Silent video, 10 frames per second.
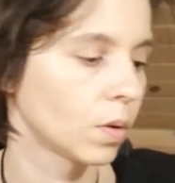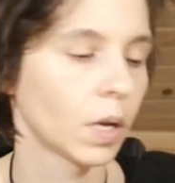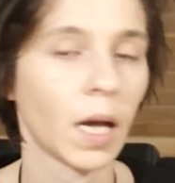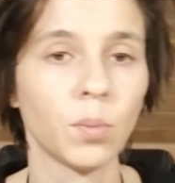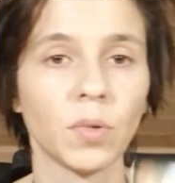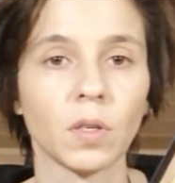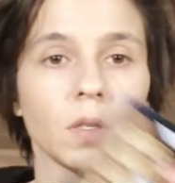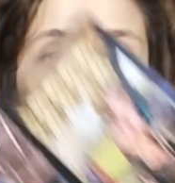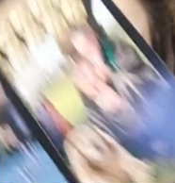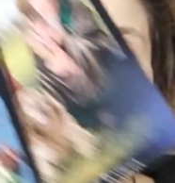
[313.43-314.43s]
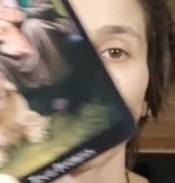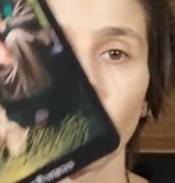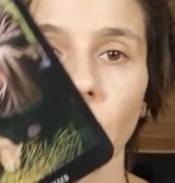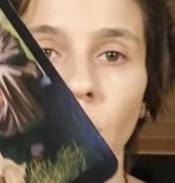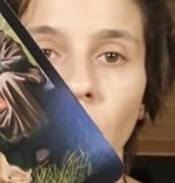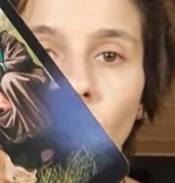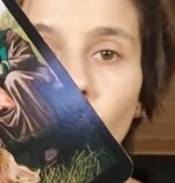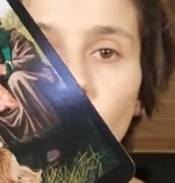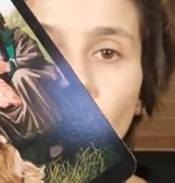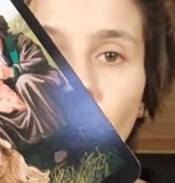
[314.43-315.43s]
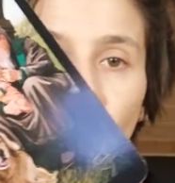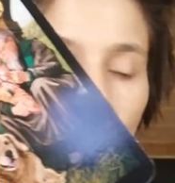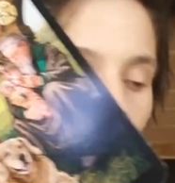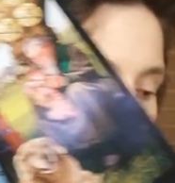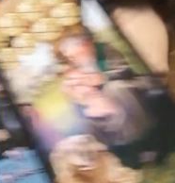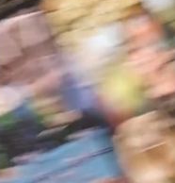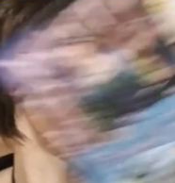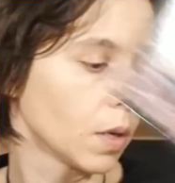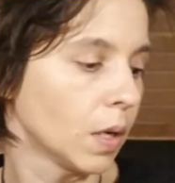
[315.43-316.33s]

happiness, you know, wish fulfillment here.